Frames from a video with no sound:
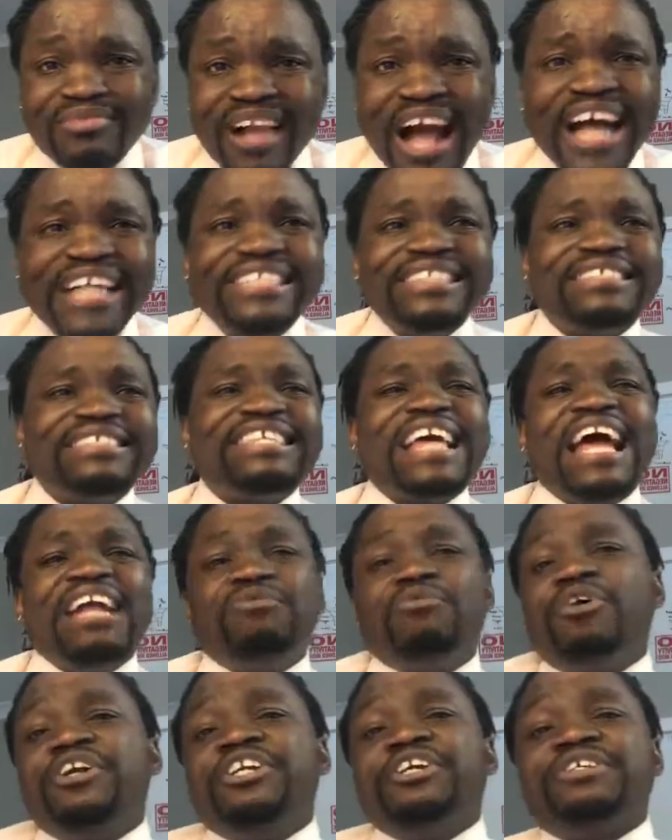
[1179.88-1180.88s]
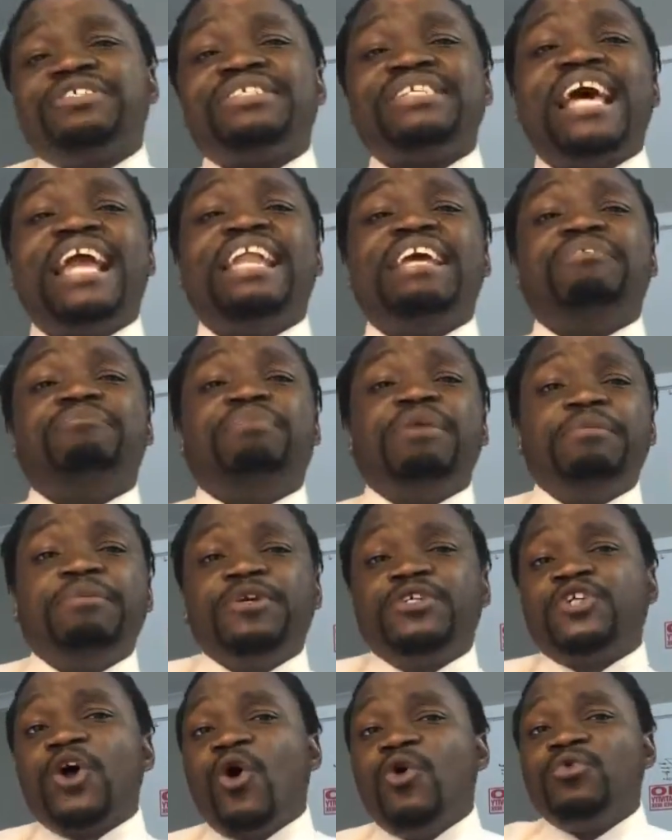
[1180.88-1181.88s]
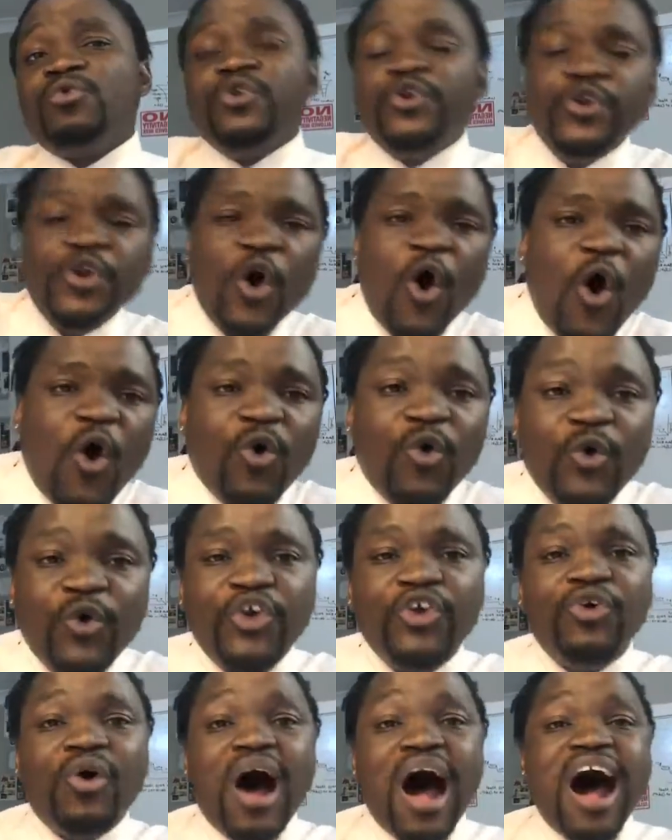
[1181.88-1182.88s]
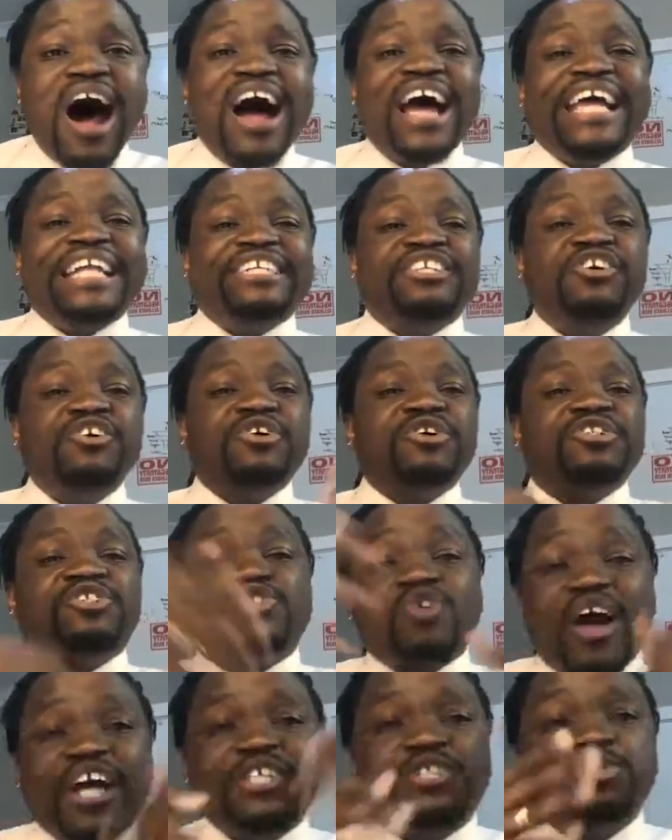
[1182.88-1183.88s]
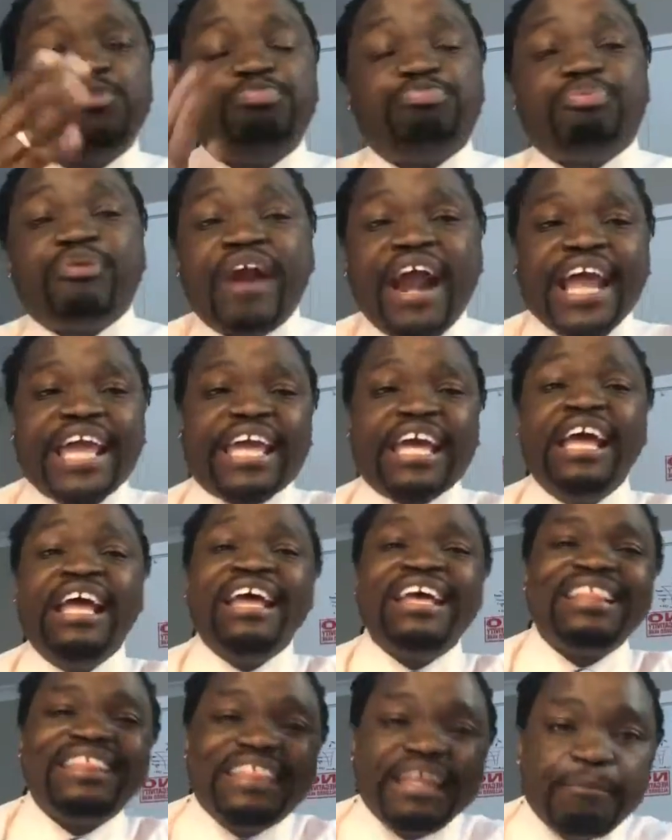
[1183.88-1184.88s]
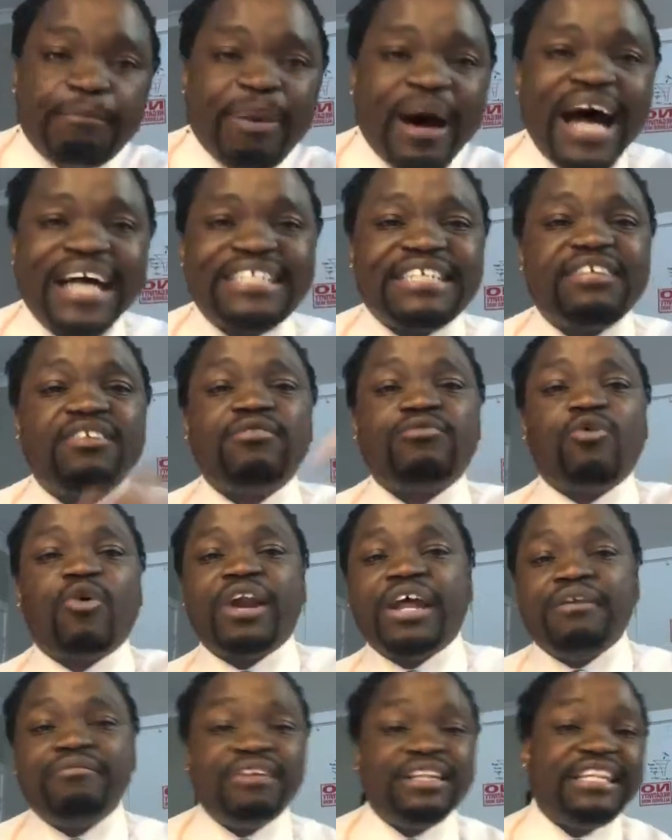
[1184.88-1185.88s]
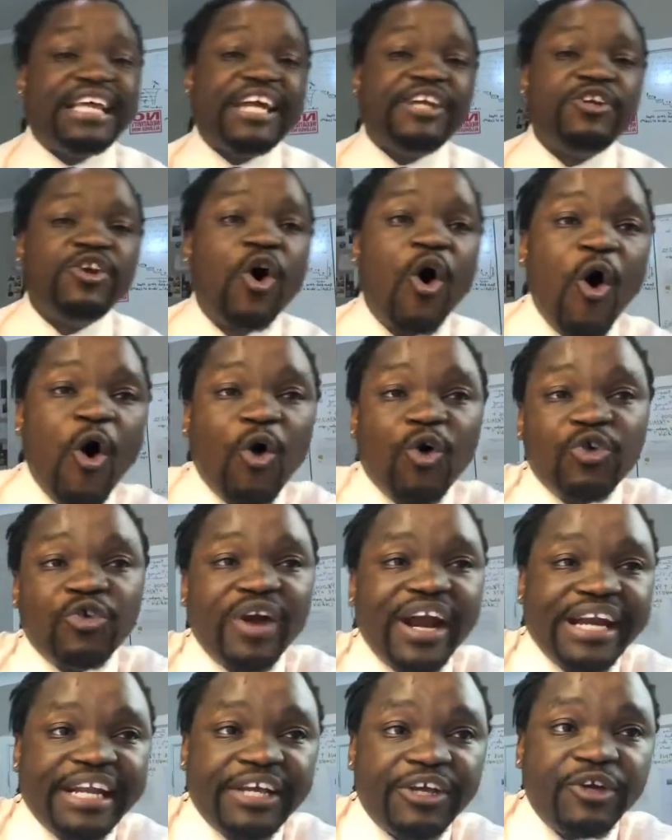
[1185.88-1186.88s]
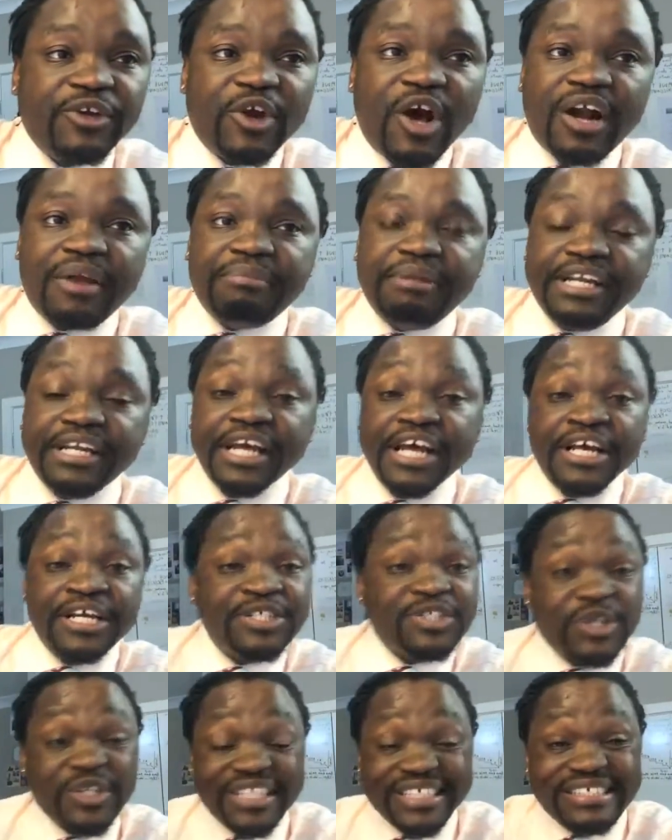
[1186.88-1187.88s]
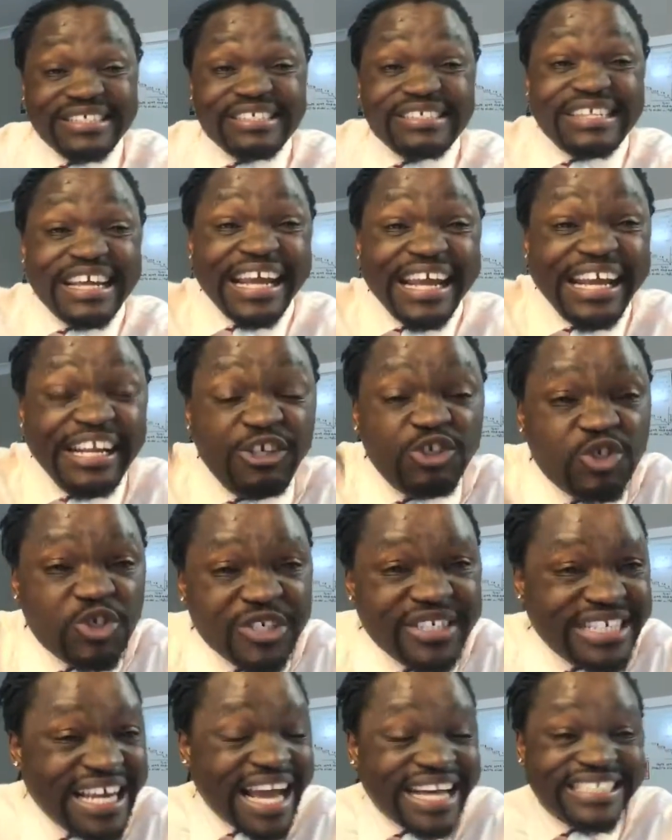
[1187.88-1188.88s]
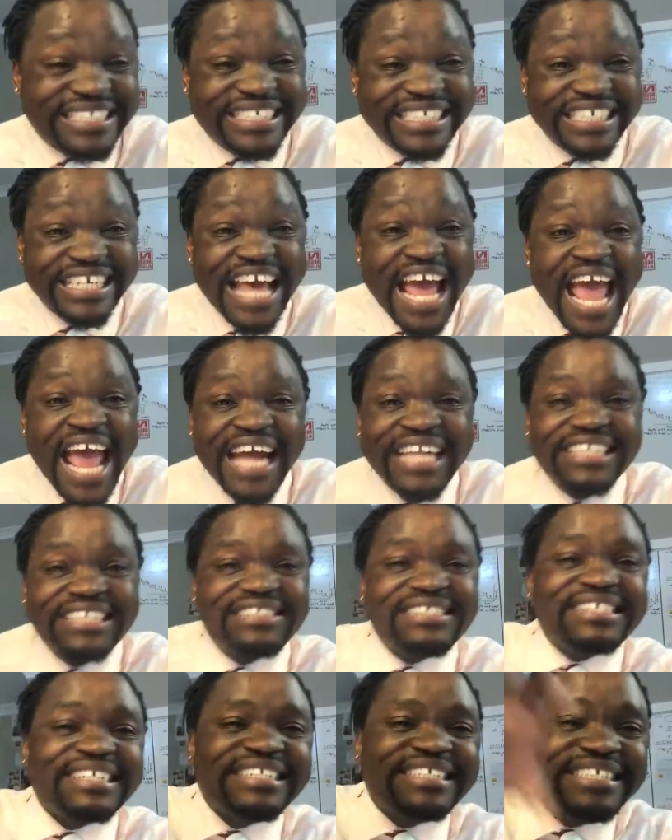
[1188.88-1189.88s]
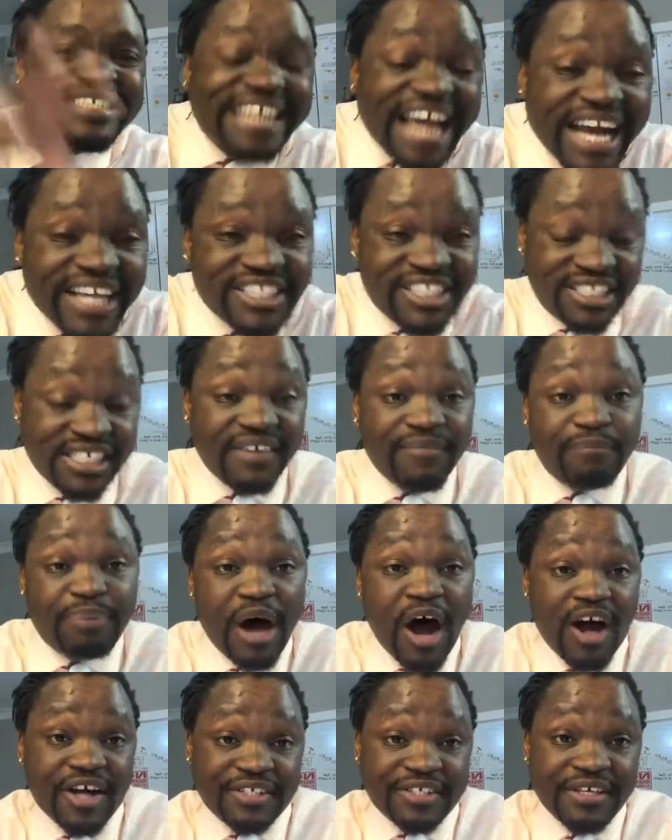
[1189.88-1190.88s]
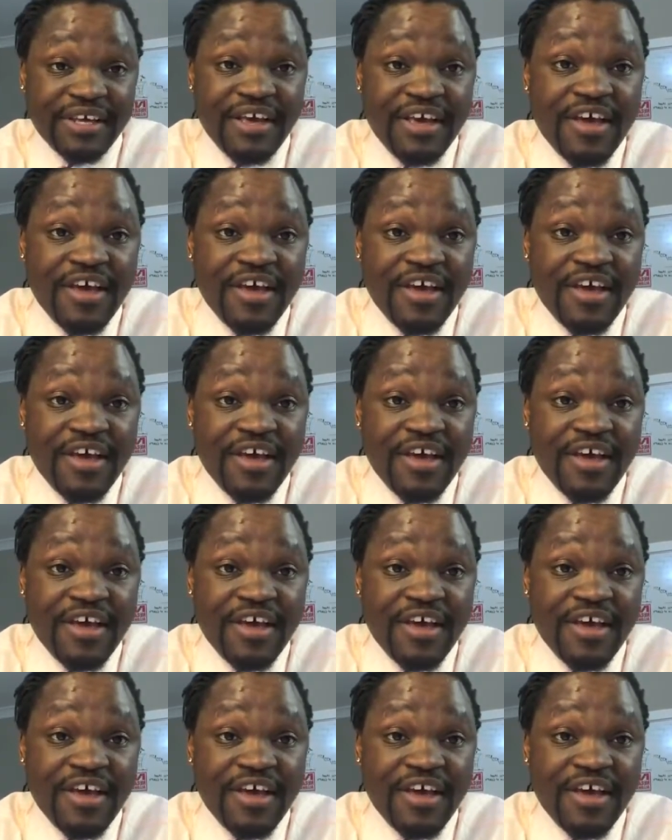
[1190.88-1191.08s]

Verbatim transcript: understand what you're selling. People don't know who you are and you're trying to break the pattern of whatever they know already. You know what I mean? So this is the introduction and the seduction part.